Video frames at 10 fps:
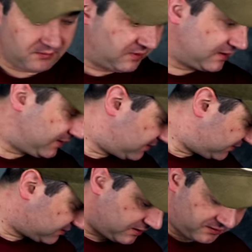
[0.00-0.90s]
me cut
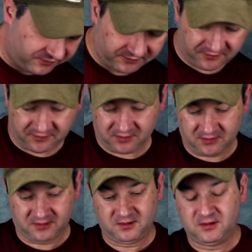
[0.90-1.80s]
this off.
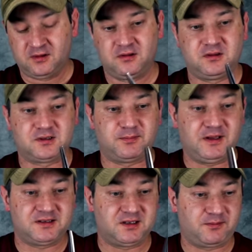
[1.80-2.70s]
This plastic